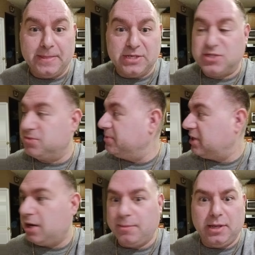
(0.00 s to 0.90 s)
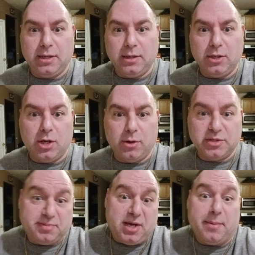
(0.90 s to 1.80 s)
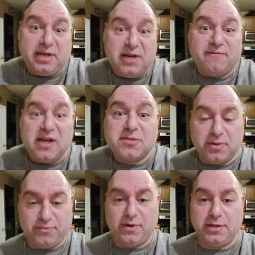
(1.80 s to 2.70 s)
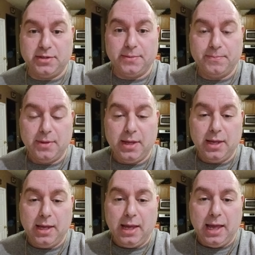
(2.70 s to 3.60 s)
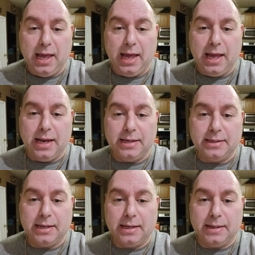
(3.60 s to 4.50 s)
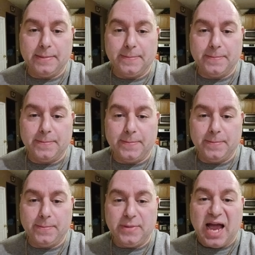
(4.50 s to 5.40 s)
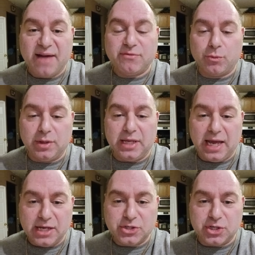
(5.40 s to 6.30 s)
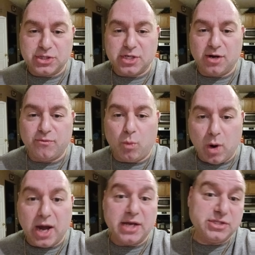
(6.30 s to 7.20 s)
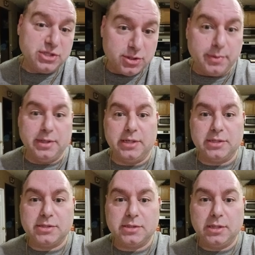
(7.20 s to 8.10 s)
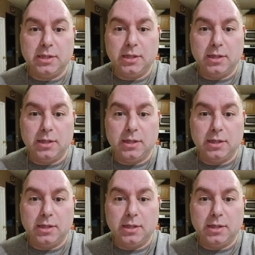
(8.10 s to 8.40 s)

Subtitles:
This is becoming, you know, it's becoming an investment fund. And you have to really ask yourself, why is he doing this?